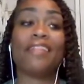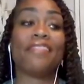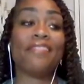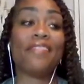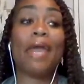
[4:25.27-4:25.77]

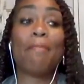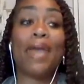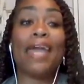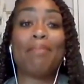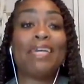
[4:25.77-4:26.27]
They
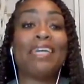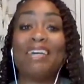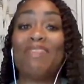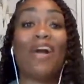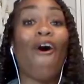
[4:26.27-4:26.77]
may be
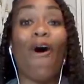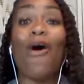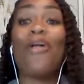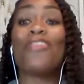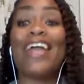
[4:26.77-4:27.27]
giving
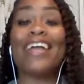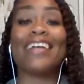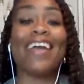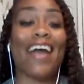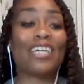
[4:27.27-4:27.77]
all they
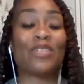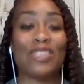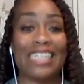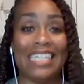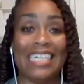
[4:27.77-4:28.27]
can
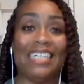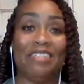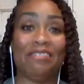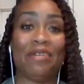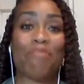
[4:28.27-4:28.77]
actually
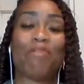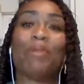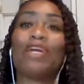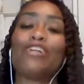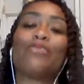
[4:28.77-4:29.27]
give,
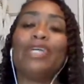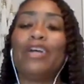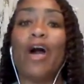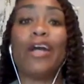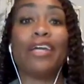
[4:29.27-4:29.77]
but because
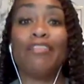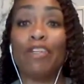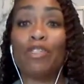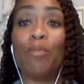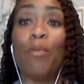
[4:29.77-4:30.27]
we are
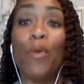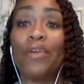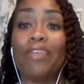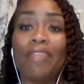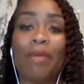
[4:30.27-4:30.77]
givers
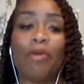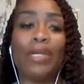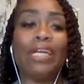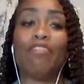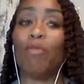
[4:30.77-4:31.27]
more than them, or
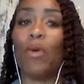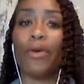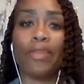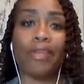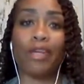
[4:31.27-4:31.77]
we give
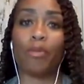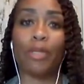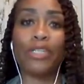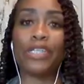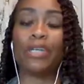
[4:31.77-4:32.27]
more than the other
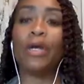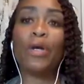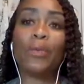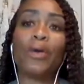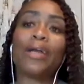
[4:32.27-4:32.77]
person,
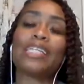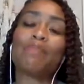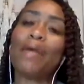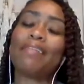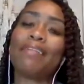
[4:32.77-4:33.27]
we're
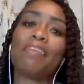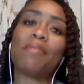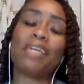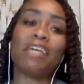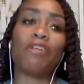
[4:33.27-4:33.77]
expecting
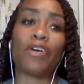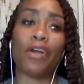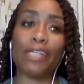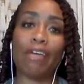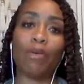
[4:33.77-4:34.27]
them to give on
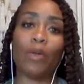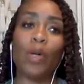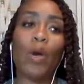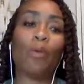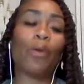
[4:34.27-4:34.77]
our level.
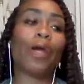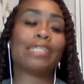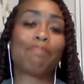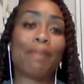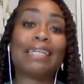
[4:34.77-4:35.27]
We're
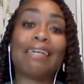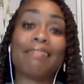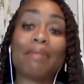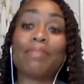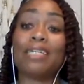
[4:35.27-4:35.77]

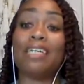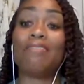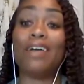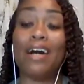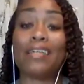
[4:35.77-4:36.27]
expecting them to
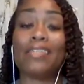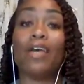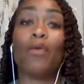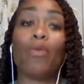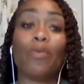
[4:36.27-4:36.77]
give us
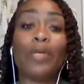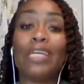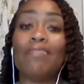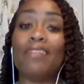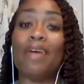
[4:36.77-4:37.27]
what
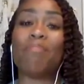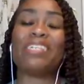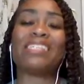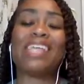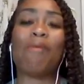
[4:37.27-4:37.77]
we give them
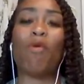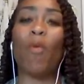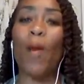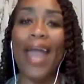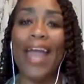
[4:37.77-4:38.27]
the
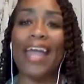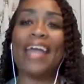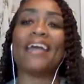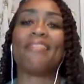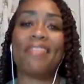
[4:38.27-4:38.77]
same
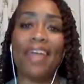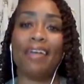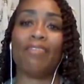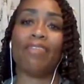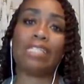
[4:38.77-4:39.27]
way
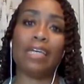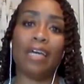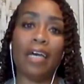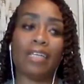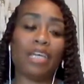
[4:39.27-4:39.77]
they give it
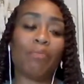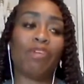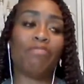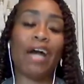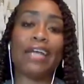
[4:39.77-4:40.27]
to us. And
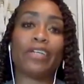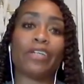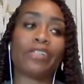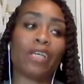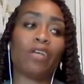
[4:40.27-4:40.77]
we find
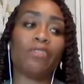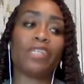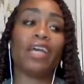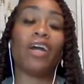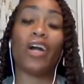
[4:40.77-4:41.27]

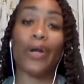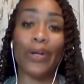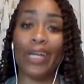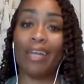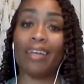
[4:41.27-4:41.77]
ourselves
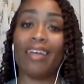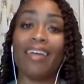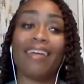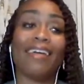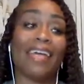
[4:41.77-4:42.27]
hurting,
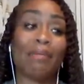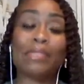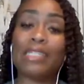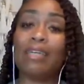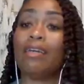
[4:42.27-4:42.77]

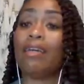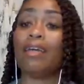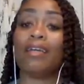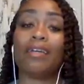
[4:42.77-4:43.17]
empty,